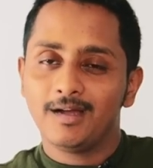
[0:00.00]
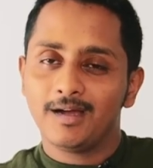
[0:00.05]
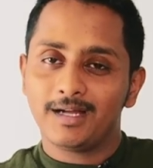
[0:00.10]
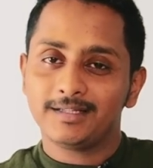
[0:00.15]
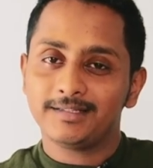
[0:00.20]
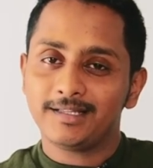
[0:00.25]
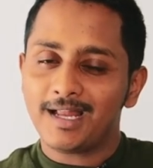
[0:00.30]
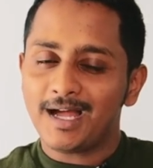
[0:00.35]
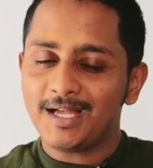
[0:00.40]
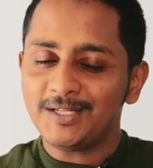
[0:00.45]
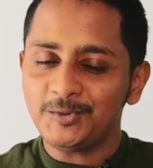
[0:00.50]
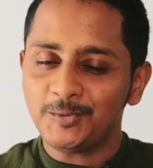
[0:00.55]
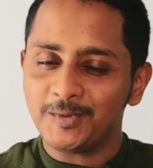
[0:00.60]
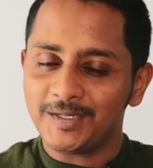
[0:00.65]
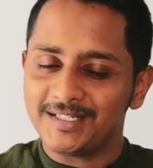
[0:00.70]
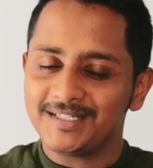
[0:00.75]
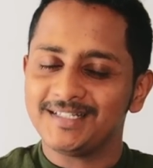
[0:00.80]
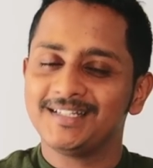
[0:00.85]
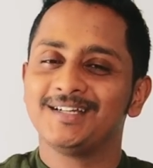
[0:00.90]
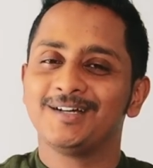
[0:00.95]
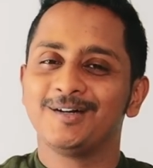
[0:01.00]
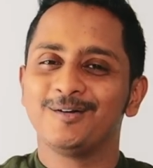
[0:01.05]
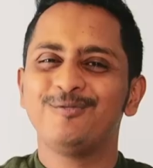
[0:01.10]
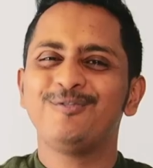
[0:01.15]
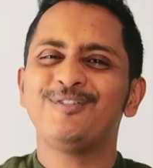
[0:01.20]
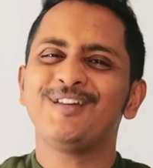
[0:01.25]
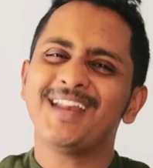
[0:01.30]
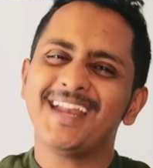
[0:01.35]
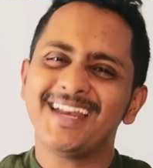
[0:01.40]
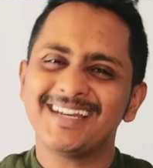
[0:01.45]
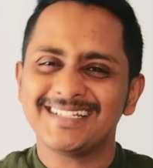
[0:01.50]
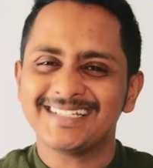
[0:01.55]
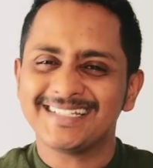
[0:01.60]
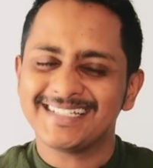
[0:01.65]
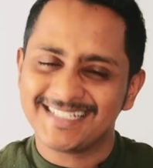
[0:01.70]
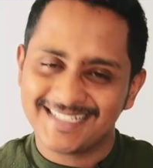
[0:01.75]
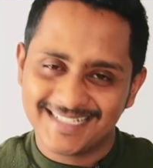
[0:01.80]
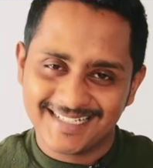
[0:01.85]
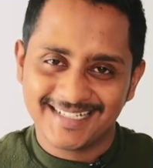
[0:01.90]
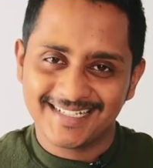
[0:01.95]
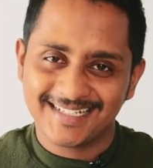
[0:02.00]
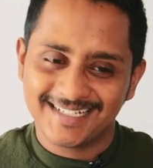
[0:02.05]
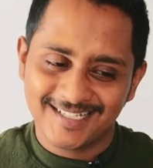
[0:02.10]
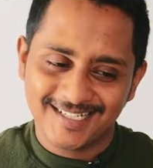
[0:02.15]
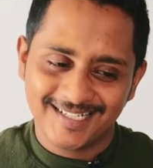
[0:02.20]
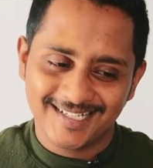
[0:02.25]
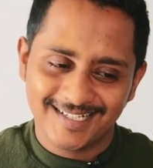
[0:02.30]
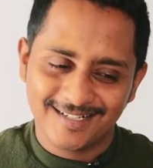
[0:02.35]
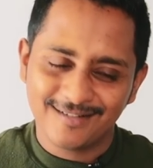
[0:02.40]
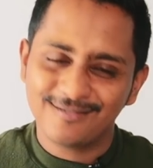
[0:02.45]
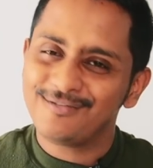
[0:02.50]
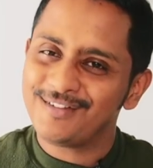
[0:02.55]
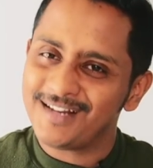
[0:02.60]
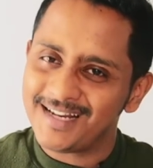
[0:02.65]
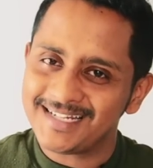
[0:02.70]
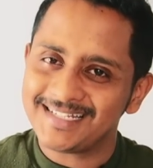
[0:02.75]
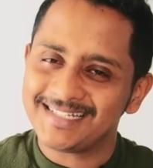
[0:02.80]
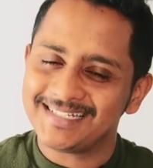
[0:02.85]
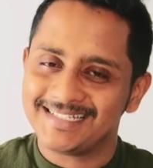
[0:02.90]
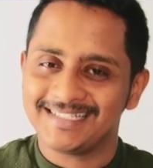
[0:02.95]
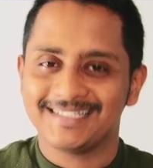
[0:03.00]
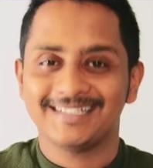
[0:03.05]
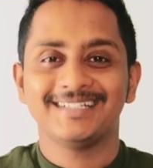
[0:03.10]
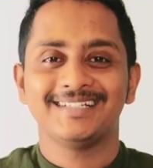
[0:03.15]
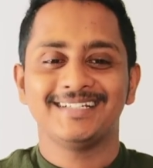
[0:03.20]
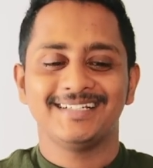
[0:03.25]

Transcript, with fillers: And the last one, friend, friend.